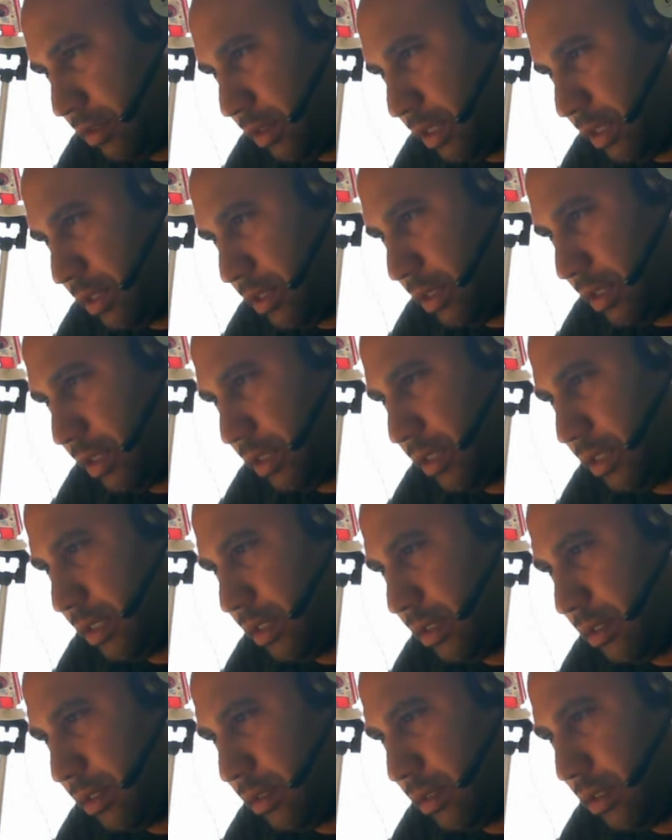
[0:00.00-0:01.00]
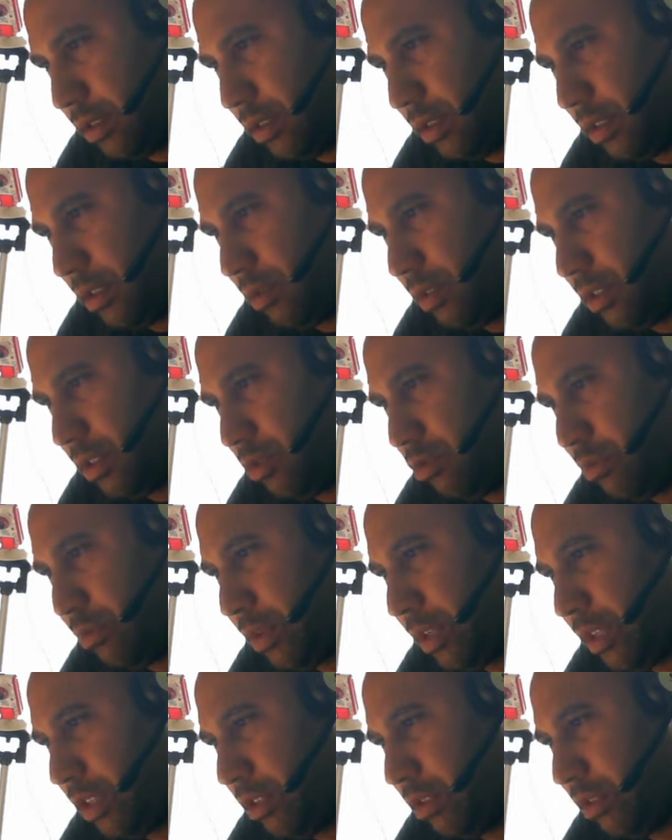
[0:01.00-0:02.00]
away as I can tell. Those with
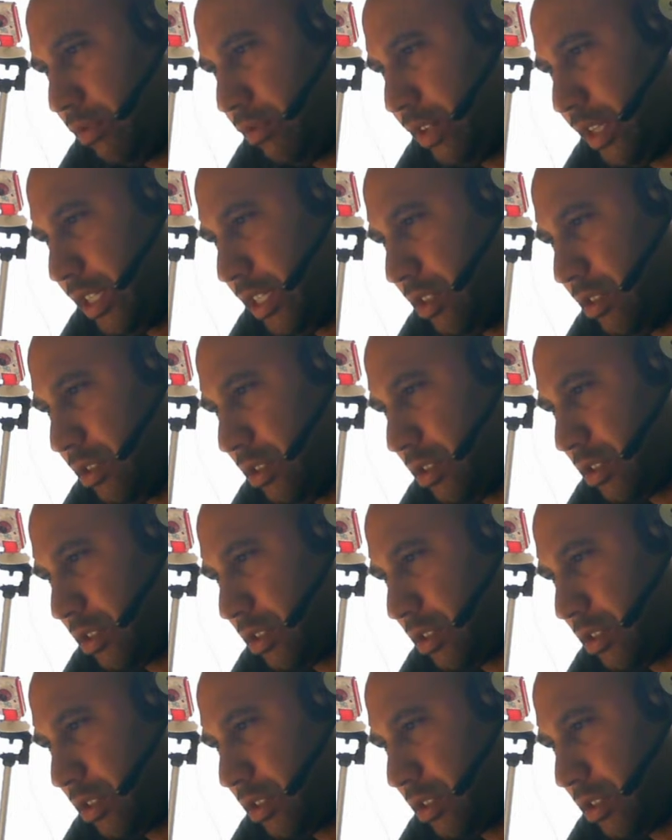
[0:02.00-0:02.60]
me doing videos and